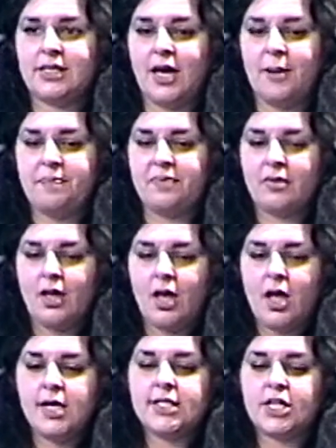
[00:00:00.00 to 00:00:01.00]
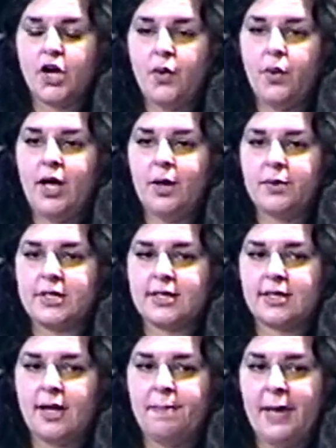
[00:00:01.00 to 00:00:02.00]
so it
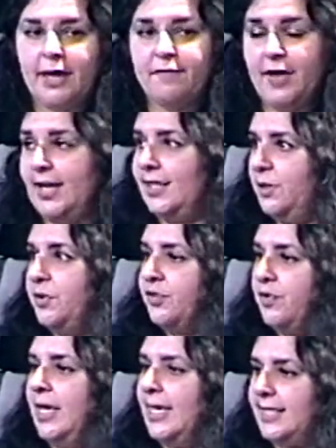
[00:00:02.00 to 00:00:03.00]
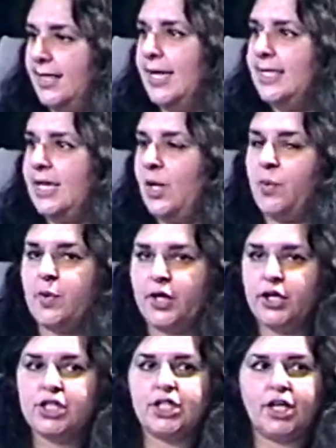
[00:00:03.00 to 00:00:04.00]
was a big event. It was really exciting. We were
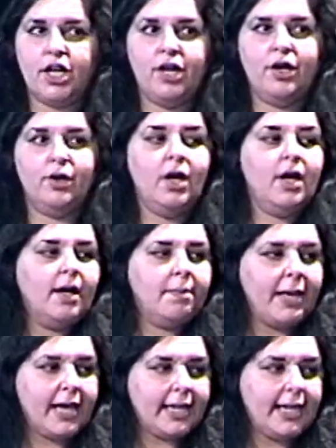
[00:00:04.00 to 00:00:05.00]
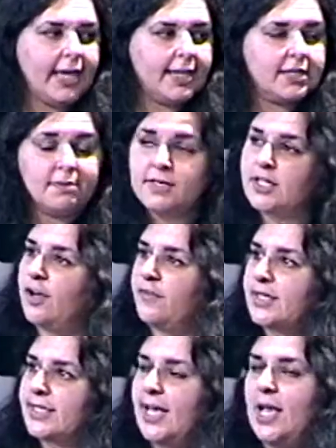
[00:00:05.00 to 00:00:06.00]
going to go picnic. Some
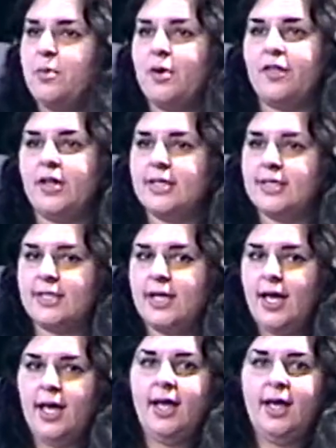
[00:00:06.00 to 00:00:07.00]
servants came with us,